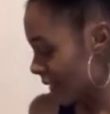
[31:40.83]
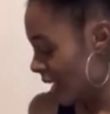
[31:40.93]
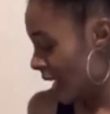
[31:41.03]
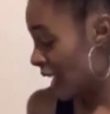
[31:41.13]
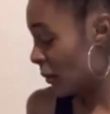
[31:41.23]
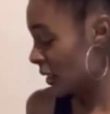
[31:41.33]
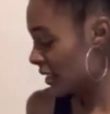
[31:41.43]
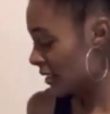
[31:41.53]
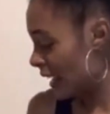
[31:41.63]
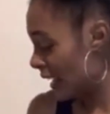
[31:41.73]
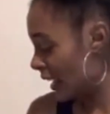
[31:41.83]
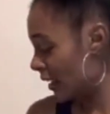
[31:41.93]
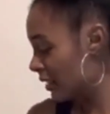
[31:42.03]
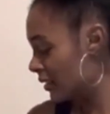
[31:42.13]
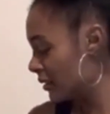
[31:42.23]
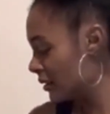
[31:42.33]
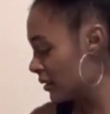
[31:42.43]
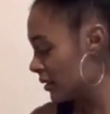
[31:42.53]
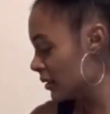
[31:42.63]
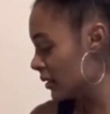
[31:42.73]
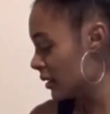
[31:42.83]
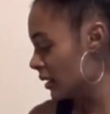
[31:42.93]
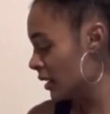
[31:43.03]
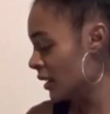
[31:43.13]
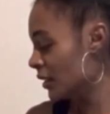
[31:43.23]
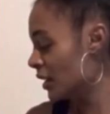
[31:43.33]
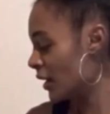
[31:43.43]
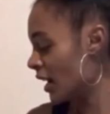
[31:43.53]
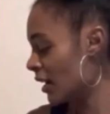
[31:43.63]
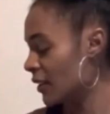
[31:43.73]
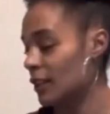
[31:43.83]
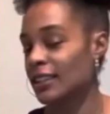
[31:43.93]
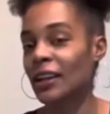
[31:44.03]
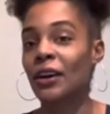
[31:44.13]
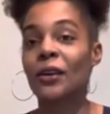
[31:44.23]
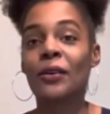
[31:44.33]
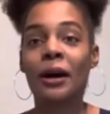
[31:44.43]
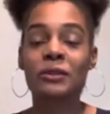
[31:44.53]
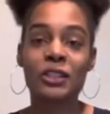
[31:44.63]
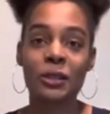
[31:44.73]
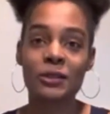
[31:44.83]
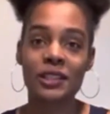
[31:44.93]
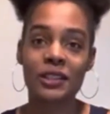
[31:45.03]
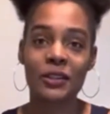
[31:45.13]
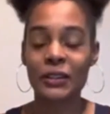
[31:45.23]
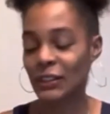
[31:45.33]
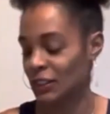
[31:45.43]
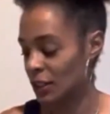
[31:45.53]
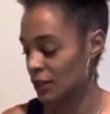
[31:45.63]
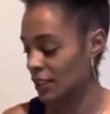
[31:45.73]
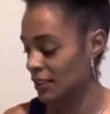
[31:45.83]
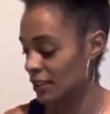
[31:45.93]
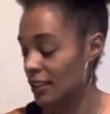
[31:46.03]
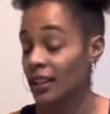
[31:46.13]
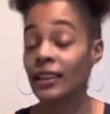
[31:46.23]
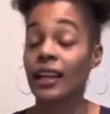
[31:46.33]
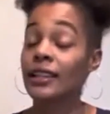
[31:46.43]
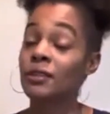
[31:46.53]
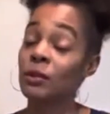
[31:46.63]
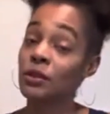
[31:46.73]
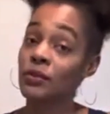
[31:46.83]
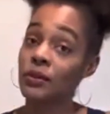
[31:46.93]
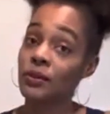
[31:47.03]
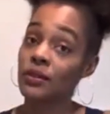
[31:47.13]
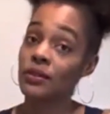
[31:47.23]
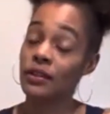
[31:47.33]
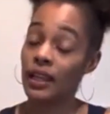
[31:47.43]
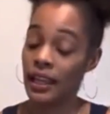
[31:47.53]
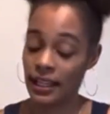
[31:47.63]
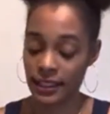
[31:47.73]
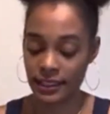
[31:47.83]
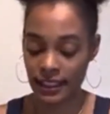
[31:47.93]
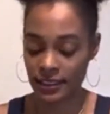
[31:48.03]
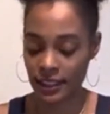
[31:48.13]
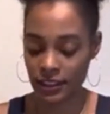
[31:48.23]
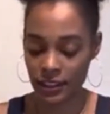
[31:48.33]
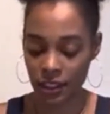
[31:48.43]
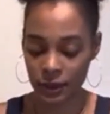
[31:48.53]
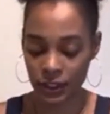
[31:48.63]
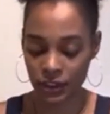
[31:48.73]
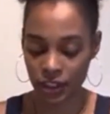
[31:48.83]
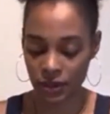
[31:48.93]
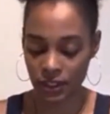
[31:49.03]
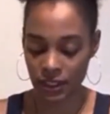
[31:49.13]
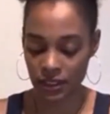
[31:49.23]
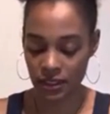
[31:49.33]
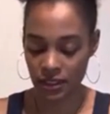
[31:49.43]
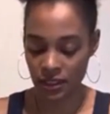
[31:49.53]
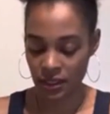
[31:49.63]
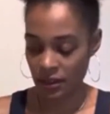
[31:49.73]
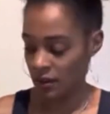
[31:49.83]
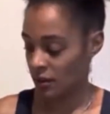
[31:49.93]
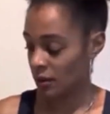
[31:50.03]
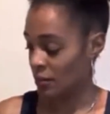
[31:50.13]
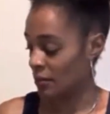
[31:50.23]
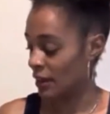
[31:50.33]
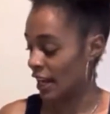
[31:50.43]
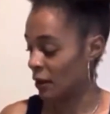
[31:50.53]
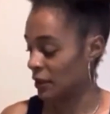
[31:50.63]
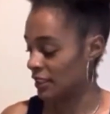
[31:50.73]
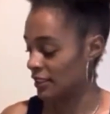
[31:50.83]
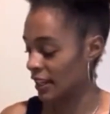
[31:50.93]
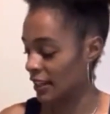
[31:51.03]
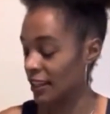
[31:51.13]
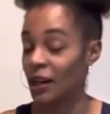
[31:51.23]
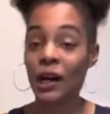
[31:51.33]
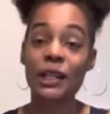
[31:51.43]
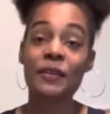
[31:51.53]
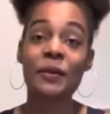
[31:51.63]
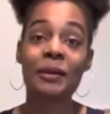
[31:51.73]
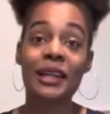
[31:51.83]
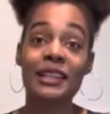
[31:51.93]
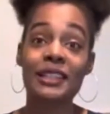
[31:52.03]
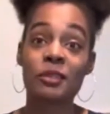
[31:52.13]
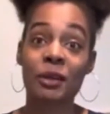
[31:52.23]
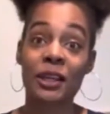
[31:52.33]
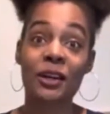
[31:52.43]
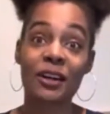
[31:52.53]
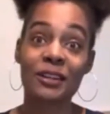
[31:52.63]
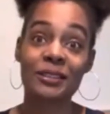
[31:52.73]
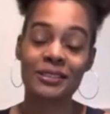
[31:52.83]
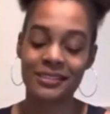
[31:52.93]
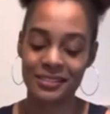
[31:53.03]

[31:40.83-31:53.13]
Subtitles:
And I want to say, you know how there's like, oh, I'm chosen, or you're chosen? That is beautiful. And it's good to know when you're chosen. But I want to say that all of humanity is being called.